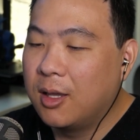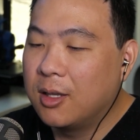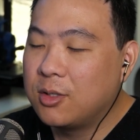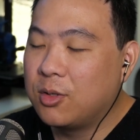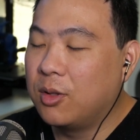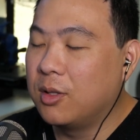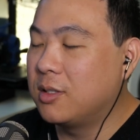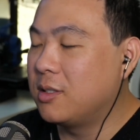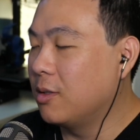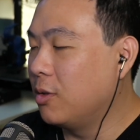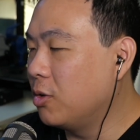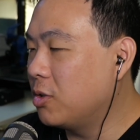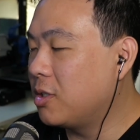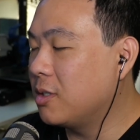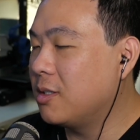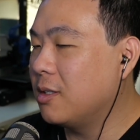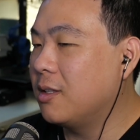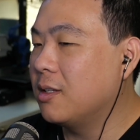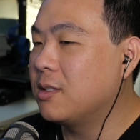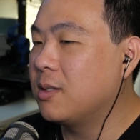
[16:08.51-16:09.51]
So the
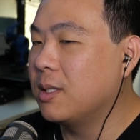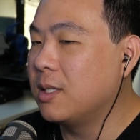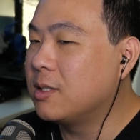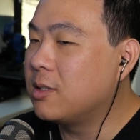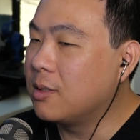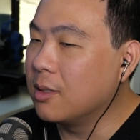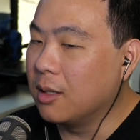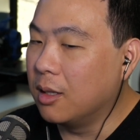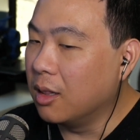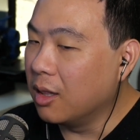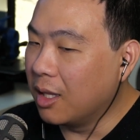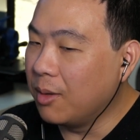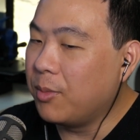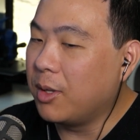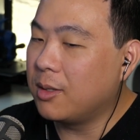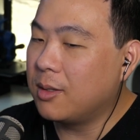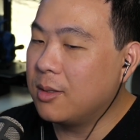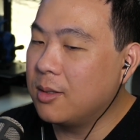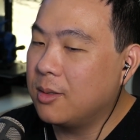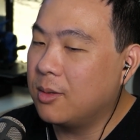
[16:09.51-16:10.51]
solution to this is to
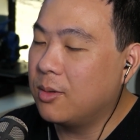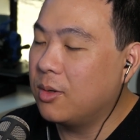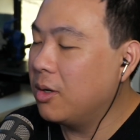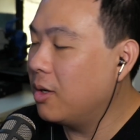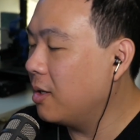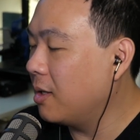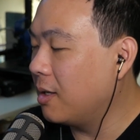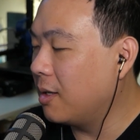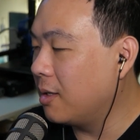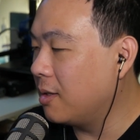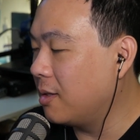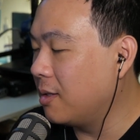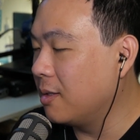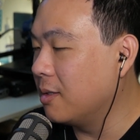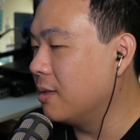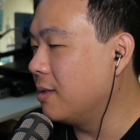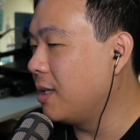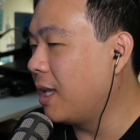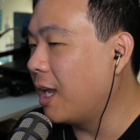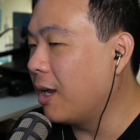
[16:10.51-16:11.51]
limit
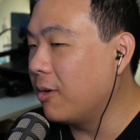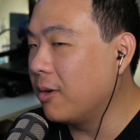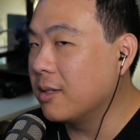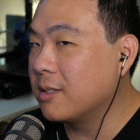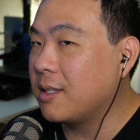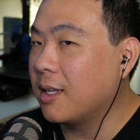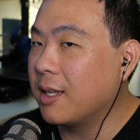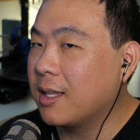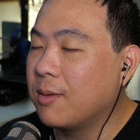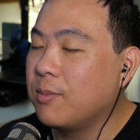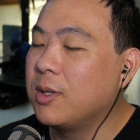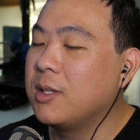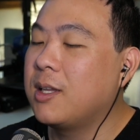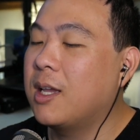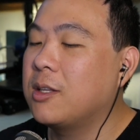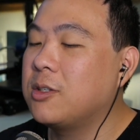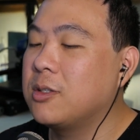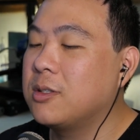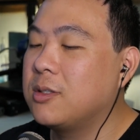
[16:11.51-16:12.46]
the areas that it can be tangent